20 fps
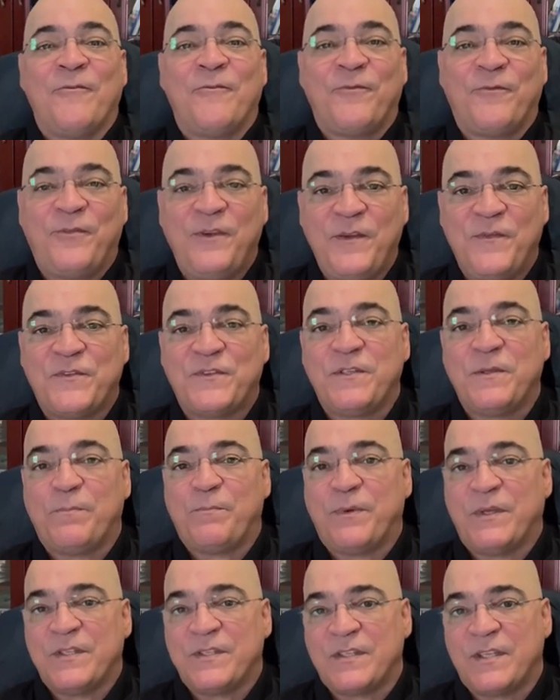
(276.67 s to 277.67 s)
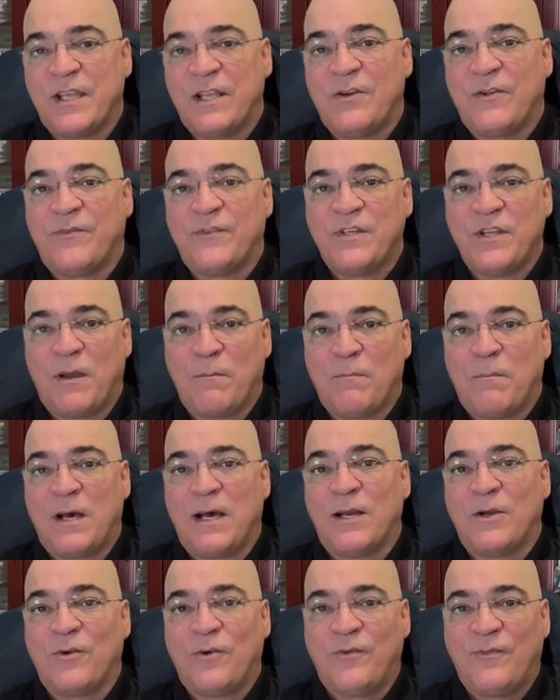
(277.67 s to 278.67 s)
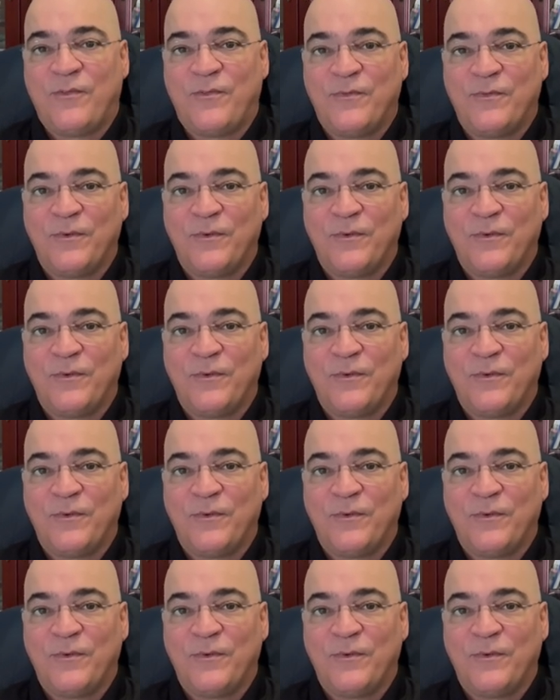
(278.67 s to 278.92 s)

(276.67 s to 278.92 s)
50% of the amount of